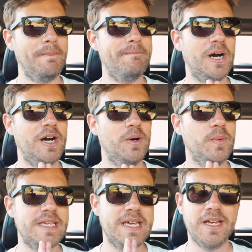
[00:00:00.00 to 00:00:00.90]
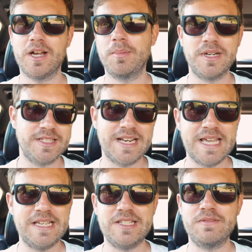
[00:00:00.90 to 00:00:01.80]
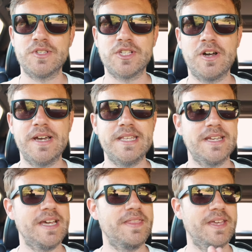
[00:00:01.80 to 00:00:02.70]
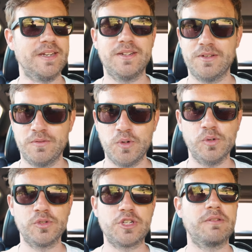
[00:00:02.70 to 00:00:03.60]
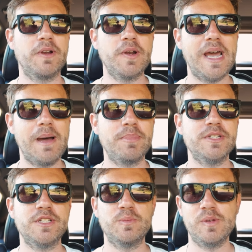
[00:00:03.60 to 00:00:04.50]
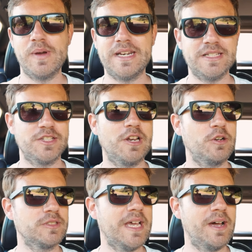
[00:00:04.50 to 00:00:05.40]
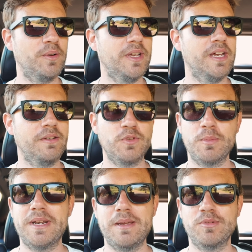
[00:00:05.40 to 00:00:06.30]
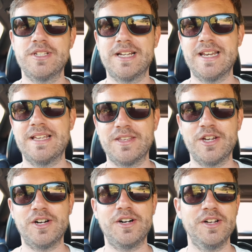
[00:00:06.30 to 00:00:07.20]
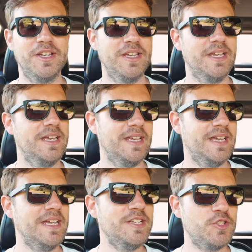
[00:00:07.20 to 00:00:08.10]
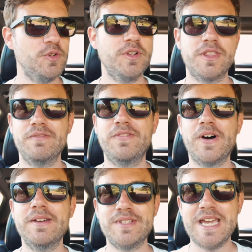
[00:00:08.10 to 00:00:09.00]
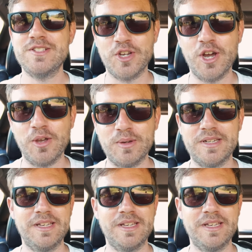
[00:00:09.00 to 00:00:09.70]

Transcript: but we hit a couple of delays either side, and then, of course, Corona happened and we went into lockdown, and I've not been able to collect the car any sooner than five days ago,